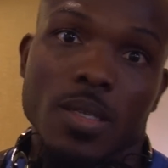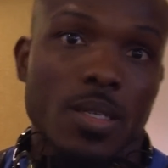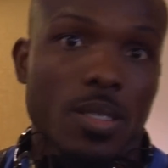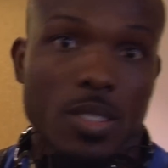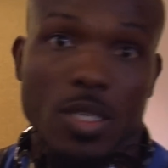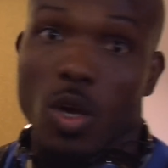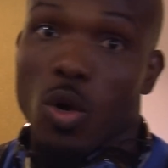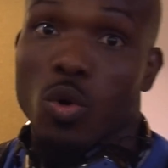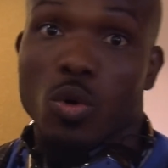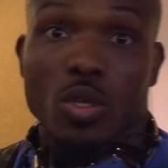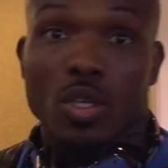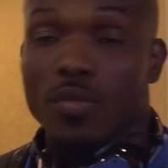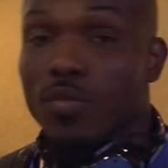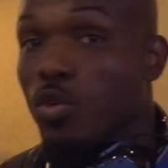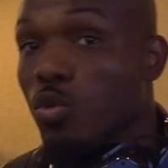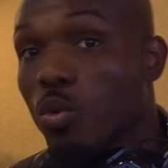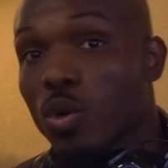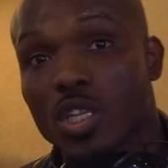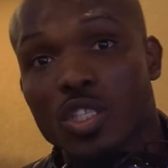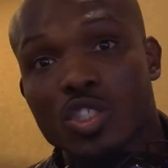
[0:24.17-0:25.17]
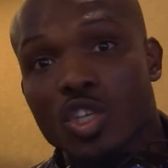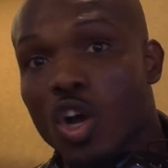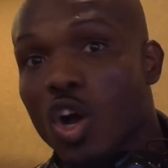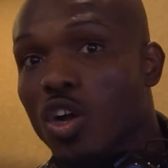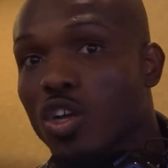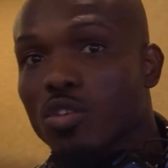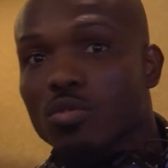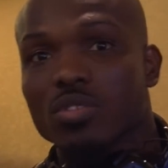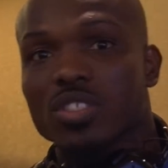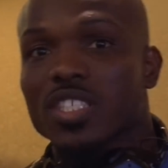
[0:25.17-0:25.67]
So if you want to
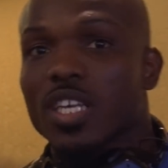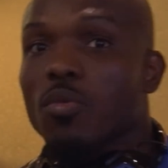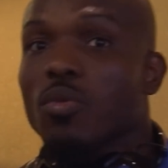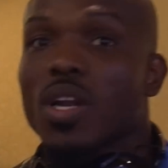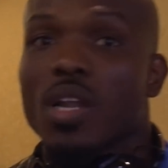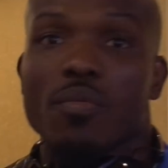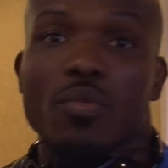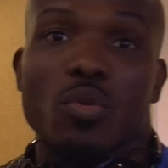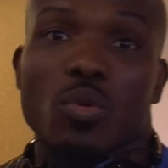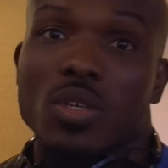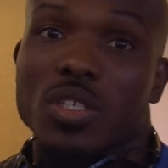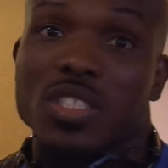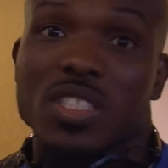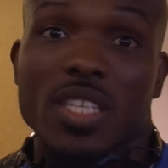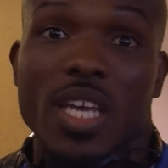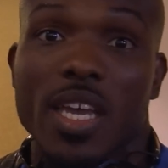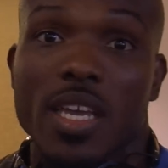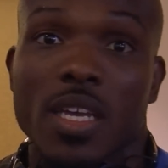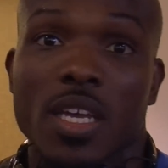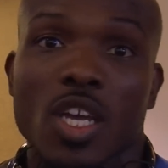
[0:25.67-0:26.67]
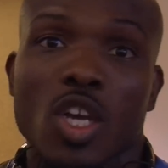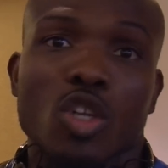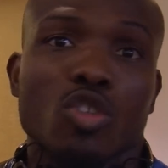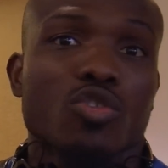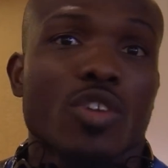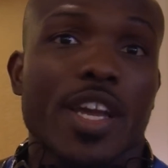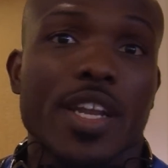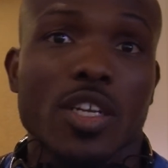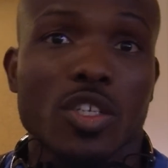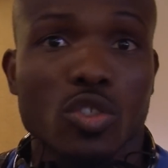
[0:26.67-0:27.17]
talk, you can say whatever you want to say.
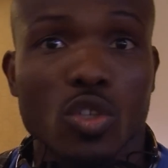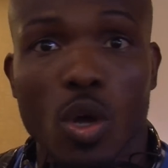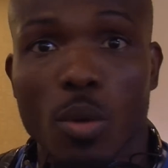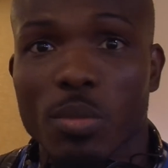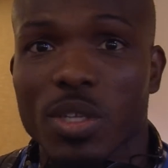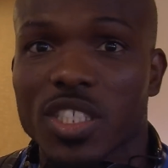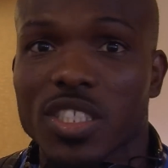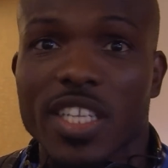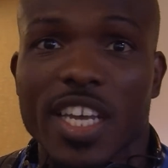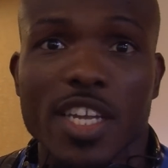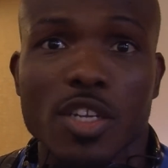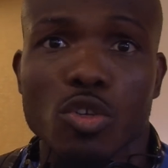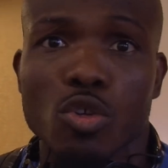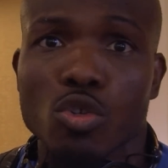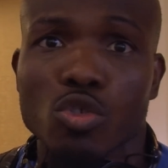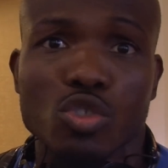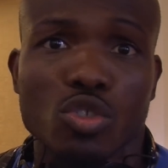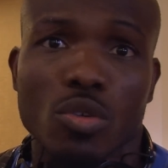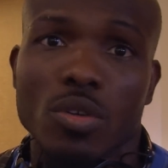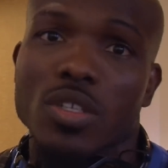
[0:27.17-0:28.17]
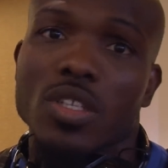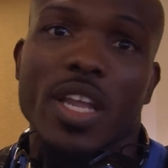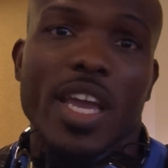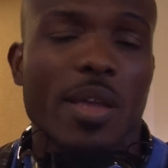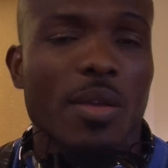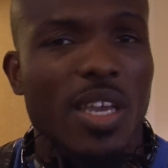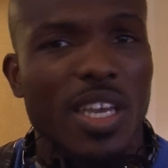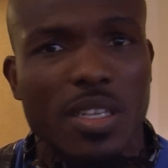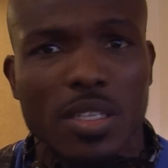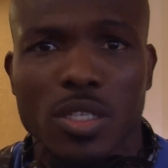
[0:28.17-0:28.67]
Trainers normally stay neutral, and they
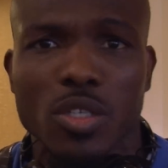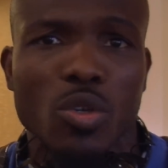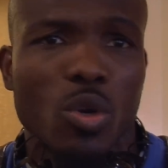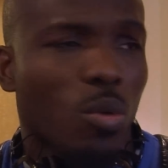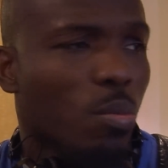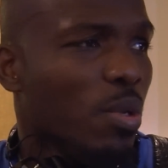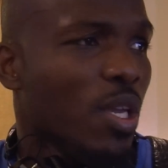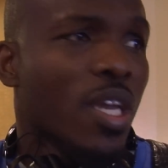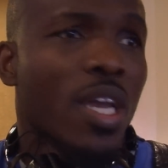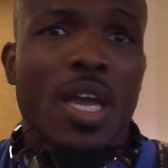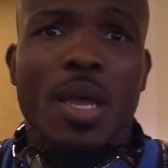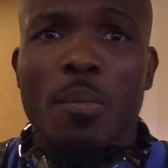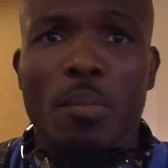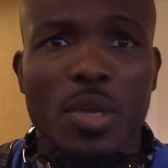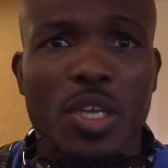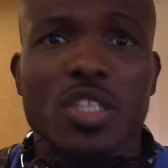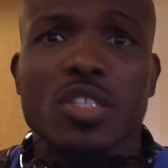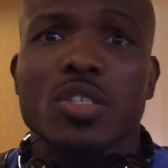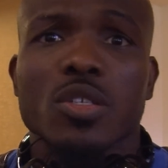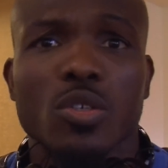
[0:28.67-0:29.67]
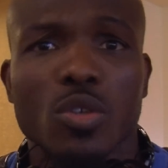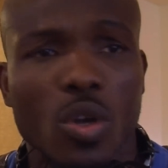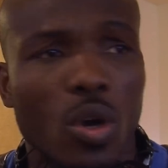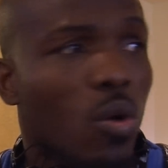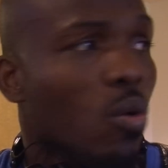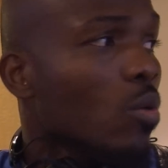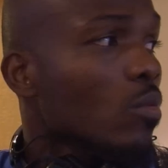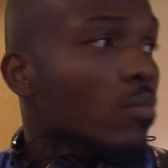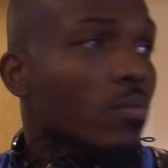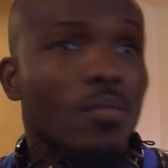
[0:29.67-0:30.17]
get, you know, be, be you
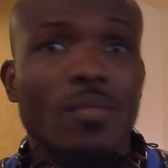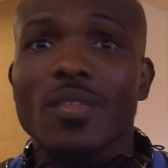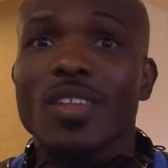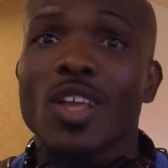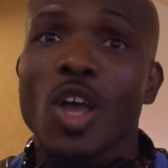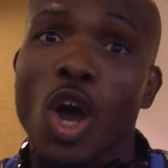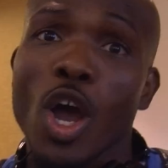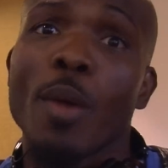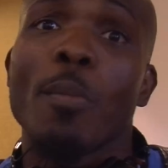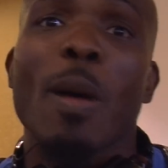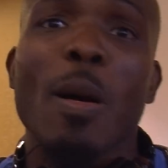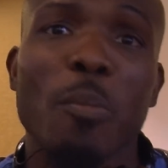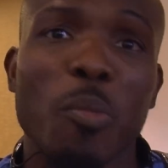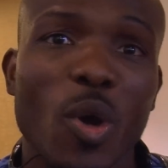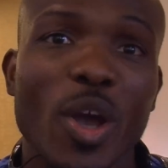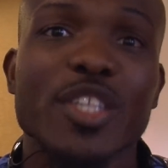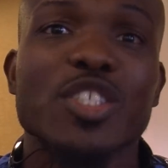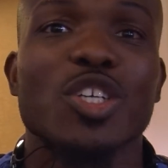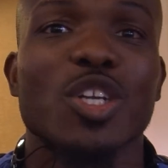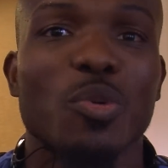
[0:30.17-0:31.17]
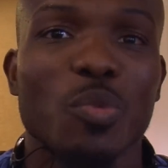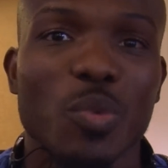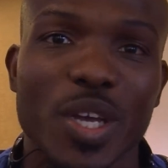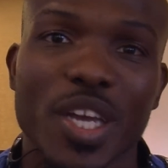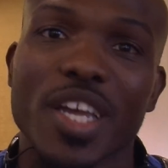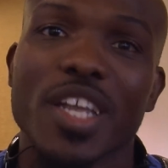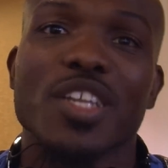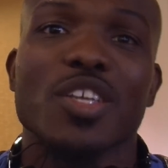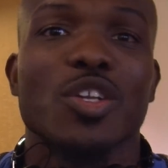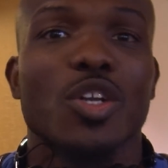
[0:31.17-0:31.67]
know, like, my boy's going to
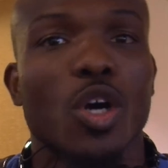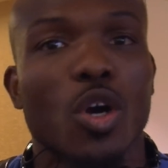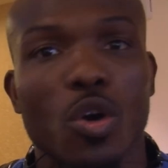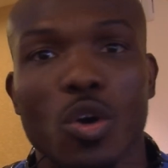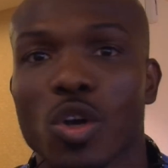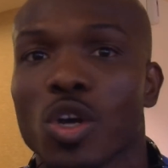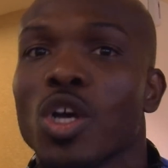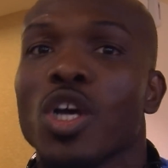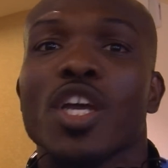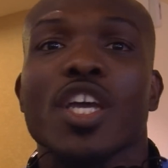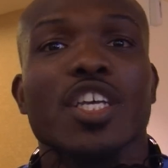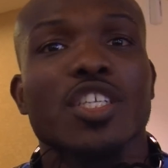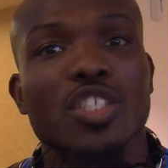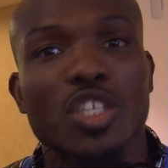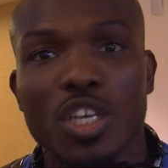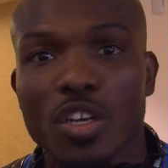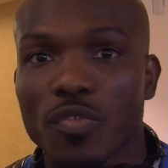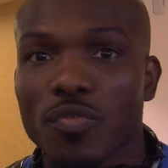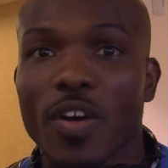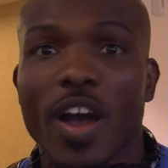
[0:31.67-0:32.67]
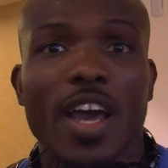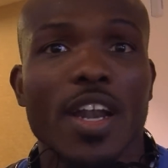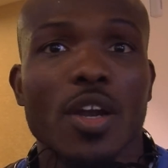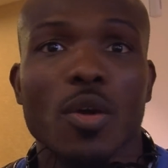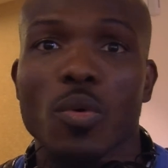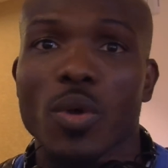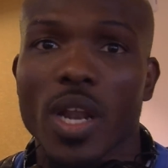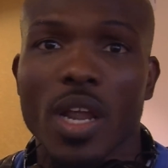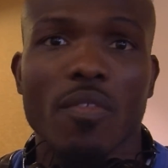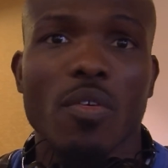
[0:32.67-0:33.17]
win, you know, he's a good fighter or
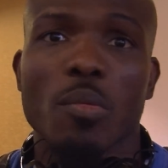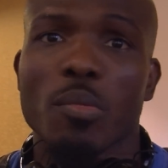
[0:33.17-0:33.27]
whatever.